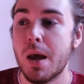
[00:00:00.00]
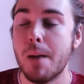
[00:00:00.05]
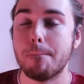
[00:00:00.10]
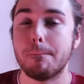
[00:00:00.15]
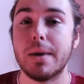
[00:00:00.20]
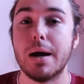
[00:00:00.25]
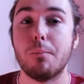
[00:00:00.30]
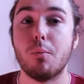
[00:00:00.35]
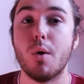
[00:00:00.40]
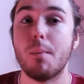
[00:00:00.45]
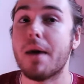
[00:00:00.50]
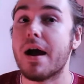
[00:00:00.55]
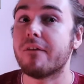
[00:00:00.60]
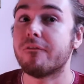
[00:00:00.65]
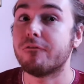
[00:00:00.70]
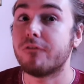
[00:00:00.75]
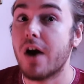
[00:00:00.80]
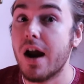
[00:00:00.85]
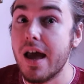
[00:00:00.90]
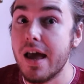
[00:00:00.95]
But what my
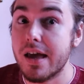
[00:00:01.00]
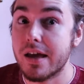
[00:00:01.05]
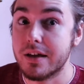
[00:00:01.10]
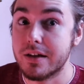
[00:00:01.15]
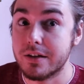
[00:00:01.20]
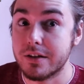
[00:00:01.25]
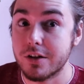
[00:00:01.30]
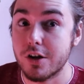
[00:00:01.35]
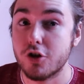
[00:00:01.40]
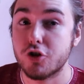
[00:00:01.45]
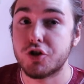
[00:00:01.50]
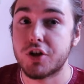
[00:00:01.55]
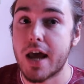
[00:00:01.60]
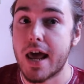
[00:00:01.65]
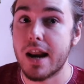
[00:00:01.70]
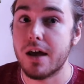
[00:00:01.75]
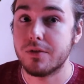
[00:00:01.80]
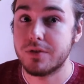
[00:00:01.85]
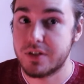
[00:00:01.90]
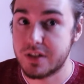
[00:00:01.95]
friend, shout
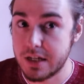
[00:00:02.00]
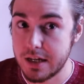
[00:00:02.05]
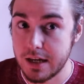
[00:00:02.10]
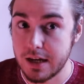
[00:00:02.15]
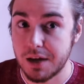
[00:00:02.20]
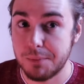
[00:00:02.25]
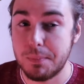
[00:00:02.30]
out Zeke,